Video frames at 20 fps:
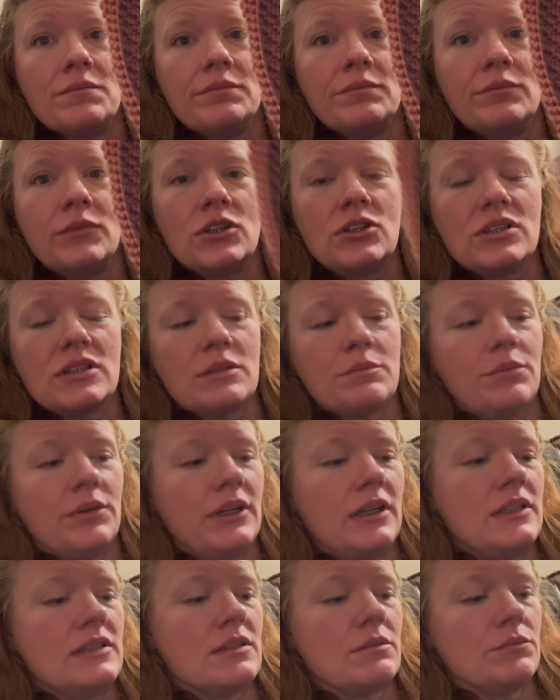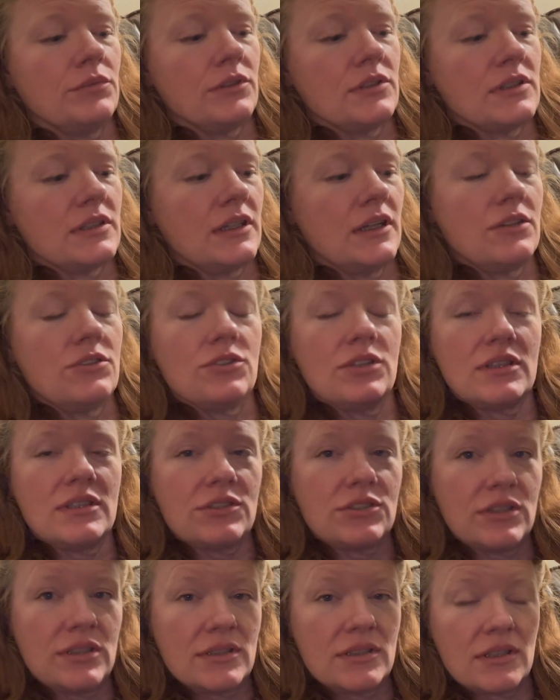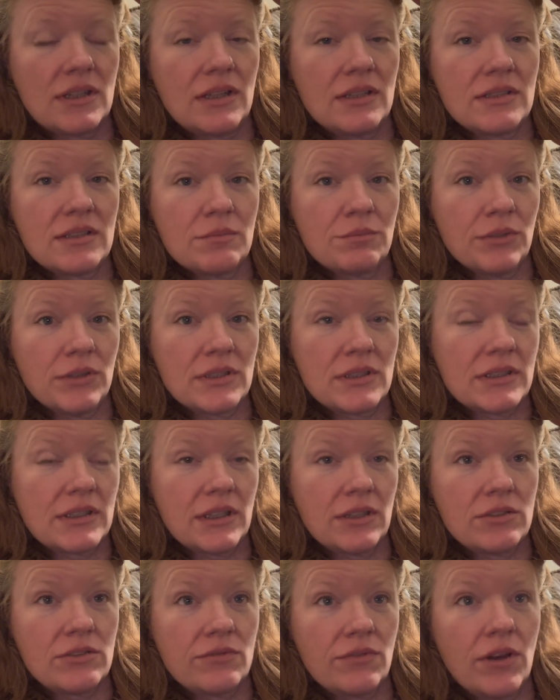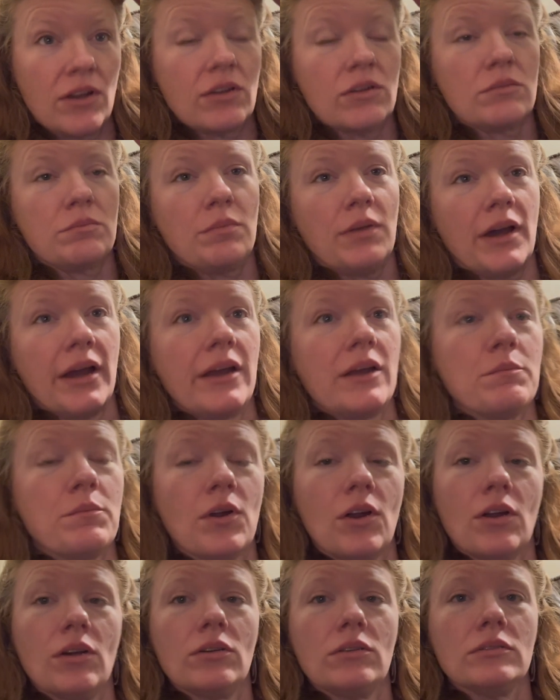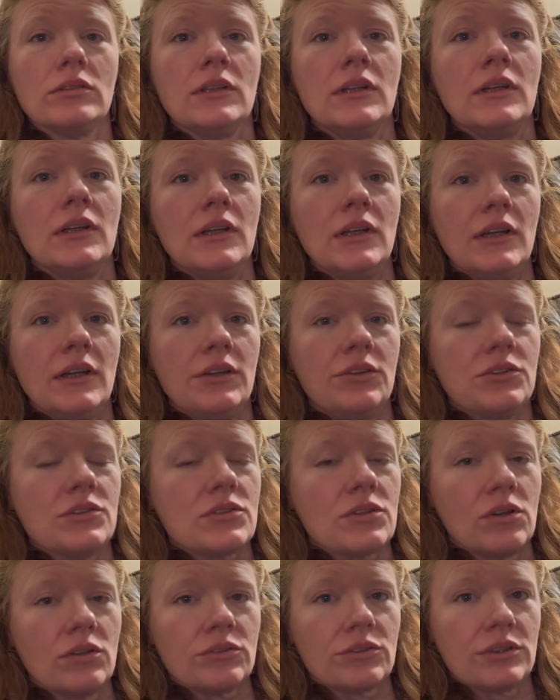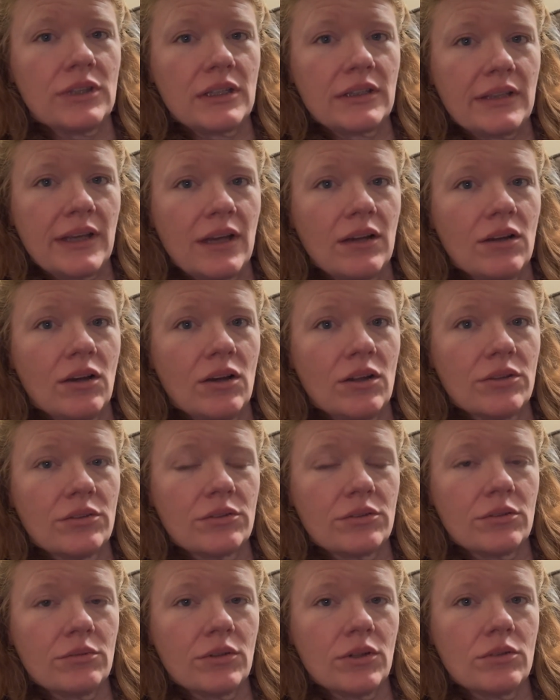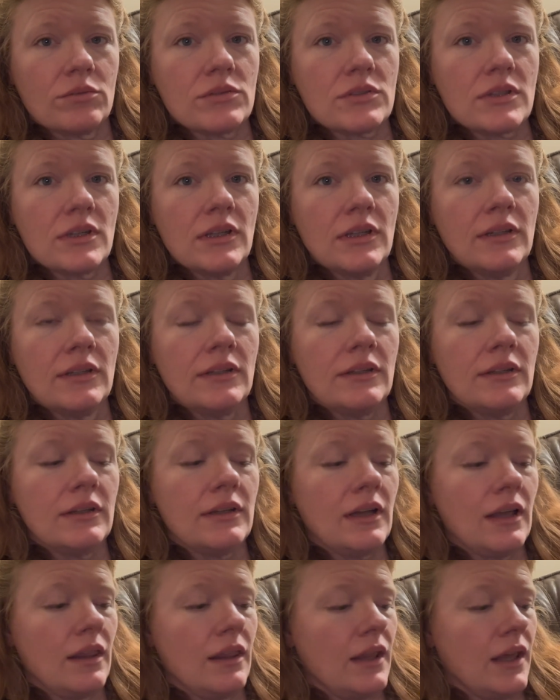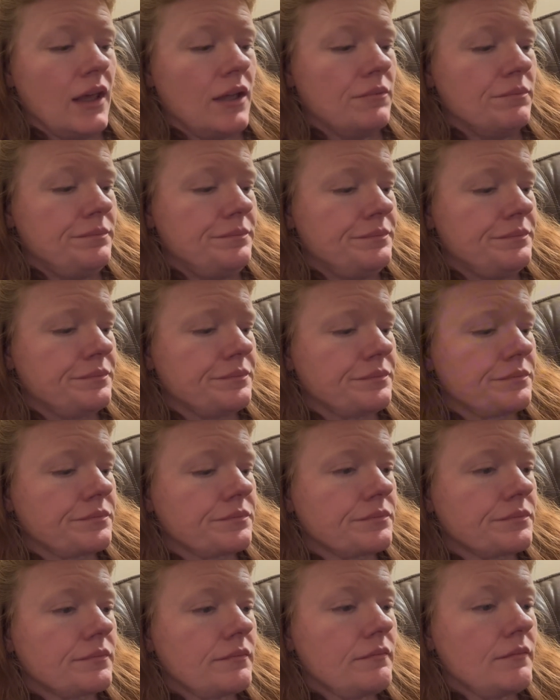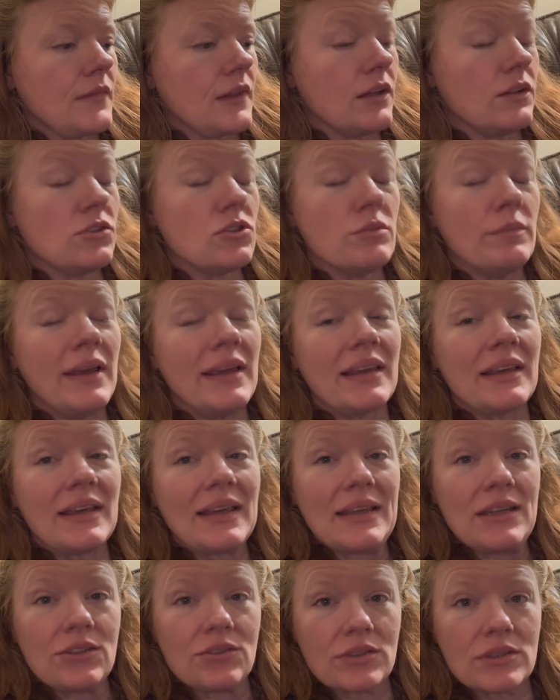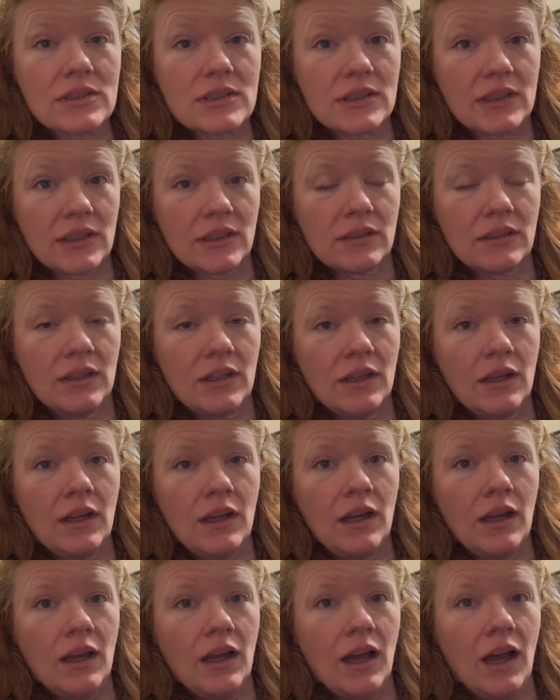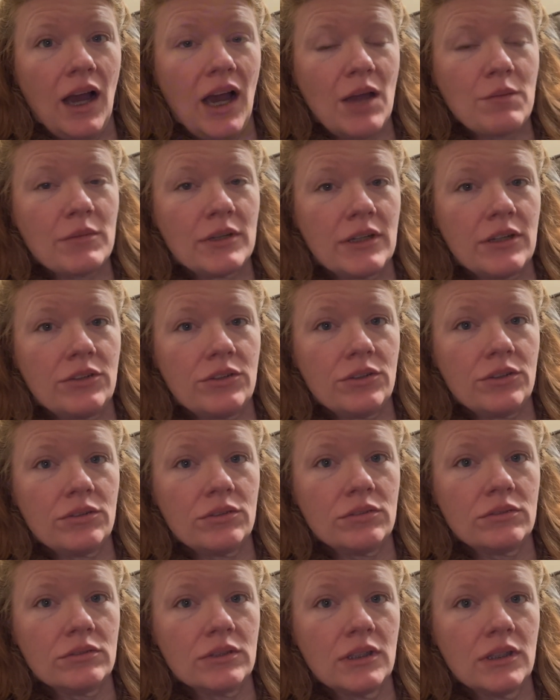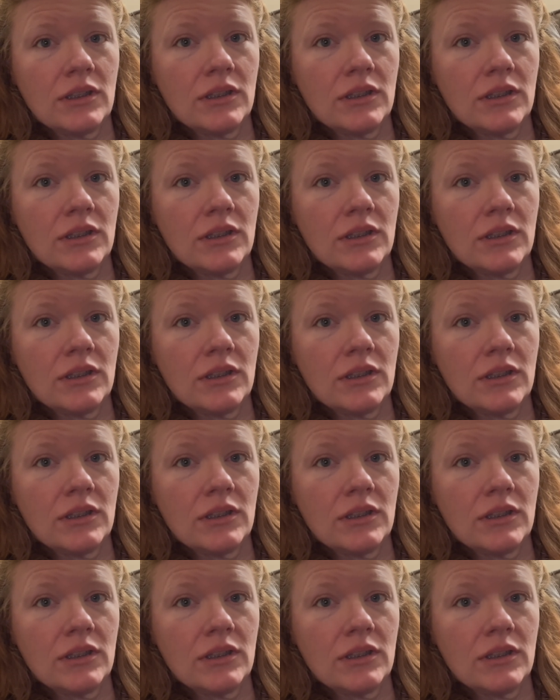which is a pretty simple stitch. It's just a simple stitch followed by a purl. You just alternate that all through the rows. And then to make it interesting, I'm going to do,